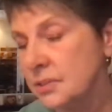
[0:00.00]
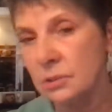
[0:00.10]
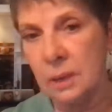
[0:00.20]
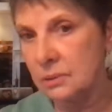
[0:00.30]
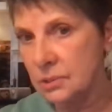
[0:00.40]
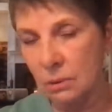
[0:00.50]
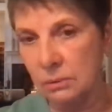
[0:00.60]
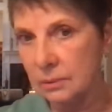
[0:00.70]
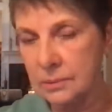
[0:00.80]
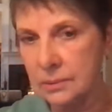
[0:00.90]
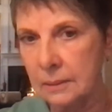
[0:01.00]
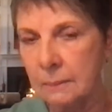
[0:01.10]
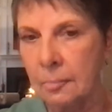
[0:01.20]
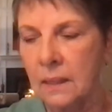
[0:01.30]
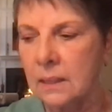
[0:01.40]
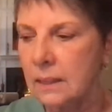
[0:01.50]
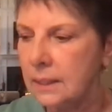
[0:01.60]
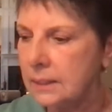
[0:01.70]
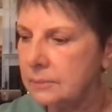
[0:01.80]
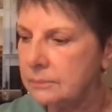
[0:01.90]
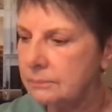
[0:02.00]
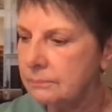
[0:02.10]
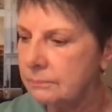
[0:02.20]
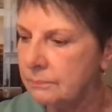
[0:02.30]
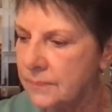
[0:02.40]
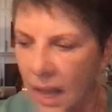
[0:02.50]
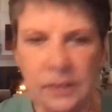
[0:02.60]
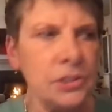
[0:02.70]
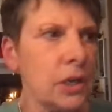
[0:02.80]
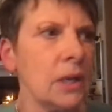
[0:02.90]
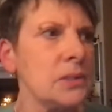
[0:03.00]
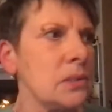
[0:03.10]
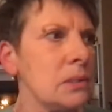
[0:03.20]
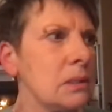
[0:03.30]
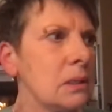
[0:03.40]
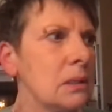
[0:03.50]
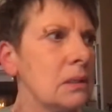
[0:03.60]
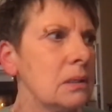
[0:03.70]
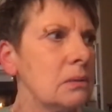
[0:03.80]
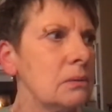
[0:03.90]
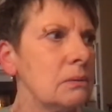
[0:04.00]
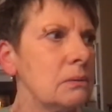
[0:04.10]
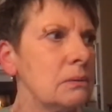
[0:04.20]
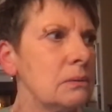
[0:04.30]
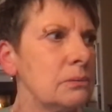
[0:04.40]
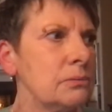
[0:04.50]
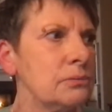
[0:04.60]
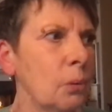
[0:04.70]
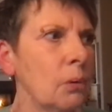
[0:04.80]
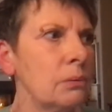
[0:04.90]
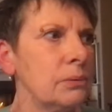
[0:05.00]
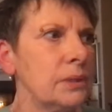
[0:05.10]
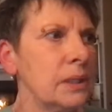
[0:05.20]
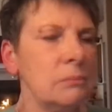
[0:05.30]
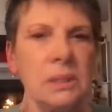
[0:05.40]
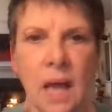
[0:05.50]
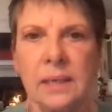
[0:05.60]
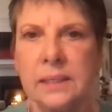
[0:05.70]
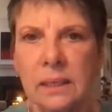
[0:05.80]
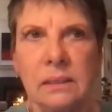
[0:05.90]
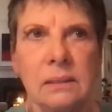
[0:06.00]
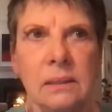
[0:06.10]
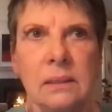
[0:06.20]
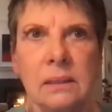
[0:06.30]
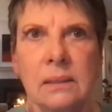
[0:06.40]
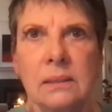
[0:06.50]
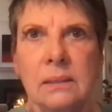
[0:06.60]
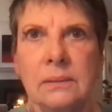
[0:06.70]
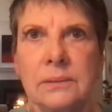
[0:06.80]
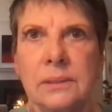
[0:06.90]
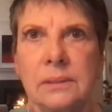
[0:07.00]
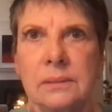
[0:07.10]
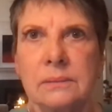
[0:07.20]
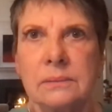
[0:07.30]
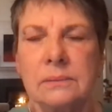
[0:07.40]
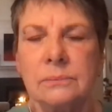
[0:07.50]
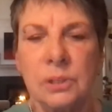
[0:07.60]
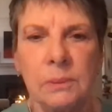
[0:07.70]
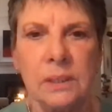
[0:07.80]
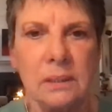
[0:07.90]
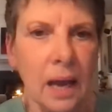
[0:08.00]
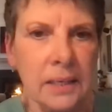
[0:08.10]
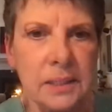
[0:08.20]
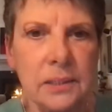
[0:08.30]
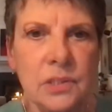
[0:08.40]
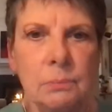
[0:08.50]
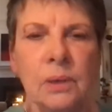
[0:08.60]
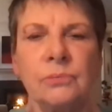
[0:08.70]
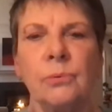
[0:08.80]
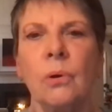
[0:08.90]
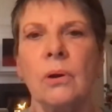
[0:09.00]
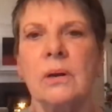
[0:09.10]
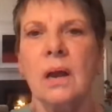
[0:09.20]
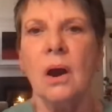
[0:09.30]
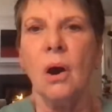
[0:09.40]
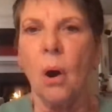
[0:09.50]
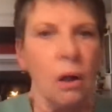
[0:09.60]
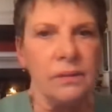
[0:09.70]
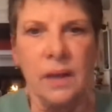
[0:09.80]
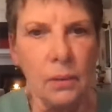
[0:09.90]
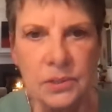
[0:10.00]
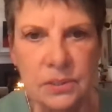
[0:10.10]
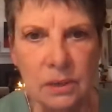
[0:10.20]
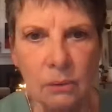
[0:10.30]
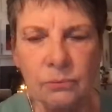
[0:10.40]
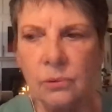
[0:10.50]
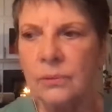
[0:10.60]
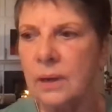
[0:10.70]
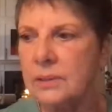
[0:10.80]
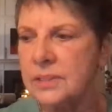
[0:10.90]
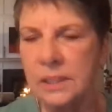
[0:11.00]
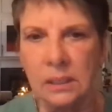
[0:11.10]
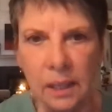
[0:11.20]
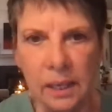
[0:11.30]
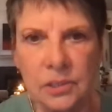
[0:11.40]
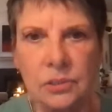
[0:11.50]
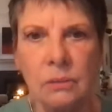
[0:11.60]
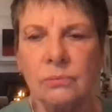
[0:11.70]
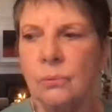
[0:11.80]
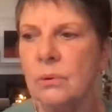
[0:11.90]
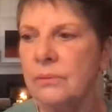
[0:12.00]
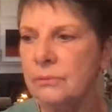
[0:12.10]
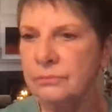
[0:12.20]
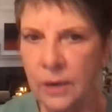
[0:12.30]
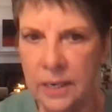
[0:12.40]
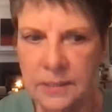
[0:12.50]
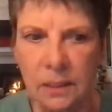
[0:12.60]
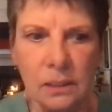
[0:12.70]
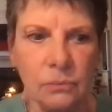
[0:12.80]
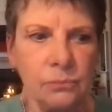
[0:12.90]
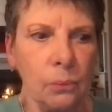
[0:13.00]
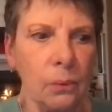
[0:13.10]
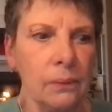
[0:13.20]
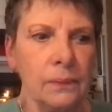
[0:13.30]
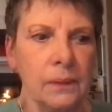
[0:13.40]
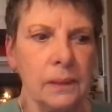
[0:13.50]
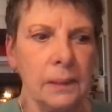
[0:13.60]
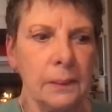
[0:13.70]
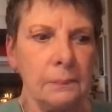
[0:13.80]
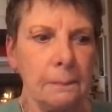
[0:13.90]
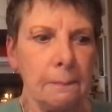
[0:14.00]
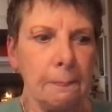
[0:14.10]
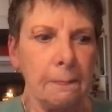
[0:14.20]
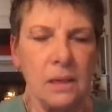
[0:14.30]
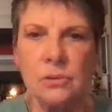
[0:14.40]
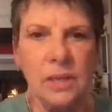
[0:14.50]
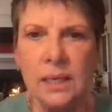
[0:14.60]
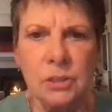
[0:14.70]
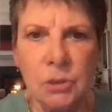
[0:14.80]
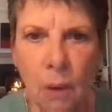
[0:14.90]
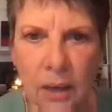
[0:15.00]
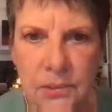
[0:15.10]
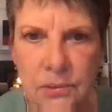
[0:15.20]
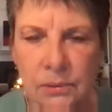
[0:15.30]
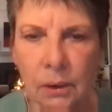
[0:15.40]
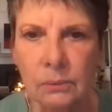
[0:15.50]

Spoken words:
instrumental solos, not just for the melodic and rhythmic ideas, but for all the other stuff, for the articulation, for the phrasing, for the any nuance,